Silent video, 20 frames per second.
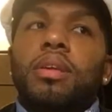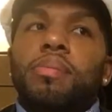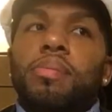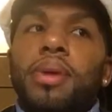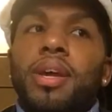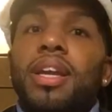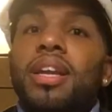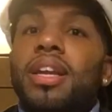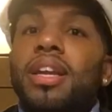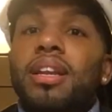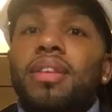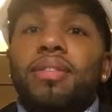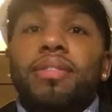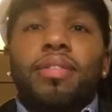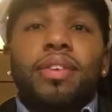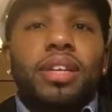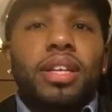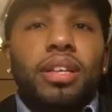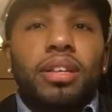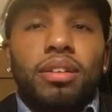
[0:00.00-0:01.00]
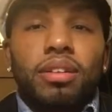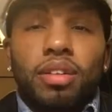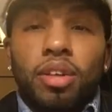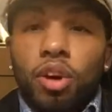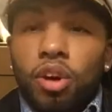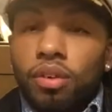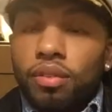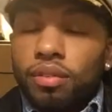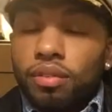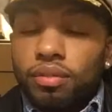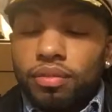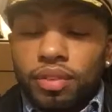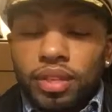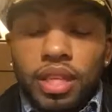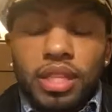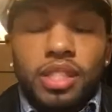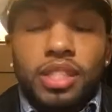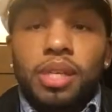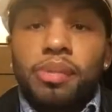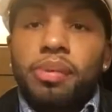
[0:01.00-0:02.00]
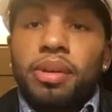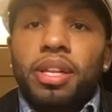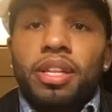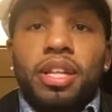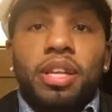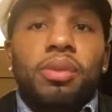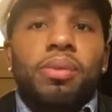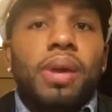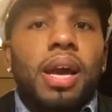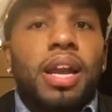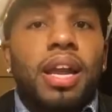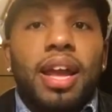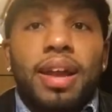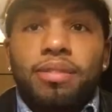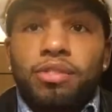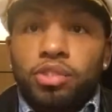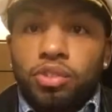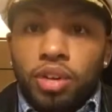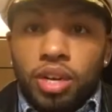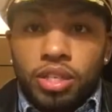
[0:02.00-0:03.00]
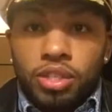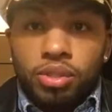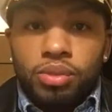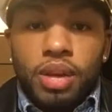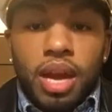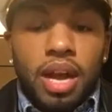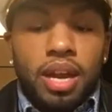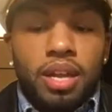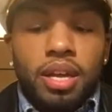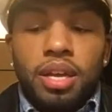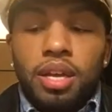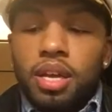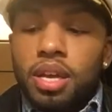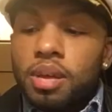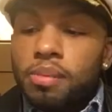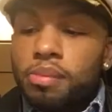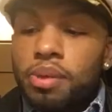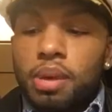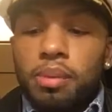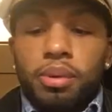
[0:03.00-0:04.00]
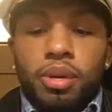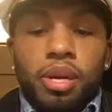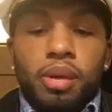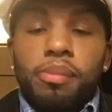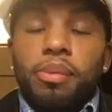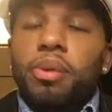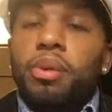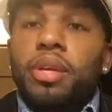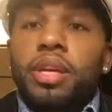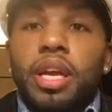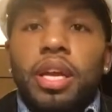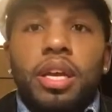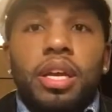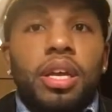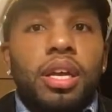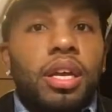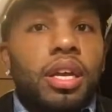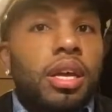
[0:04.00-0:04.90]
being in a long relationship, anything, you gotta have trust. You gotta be able to communicate.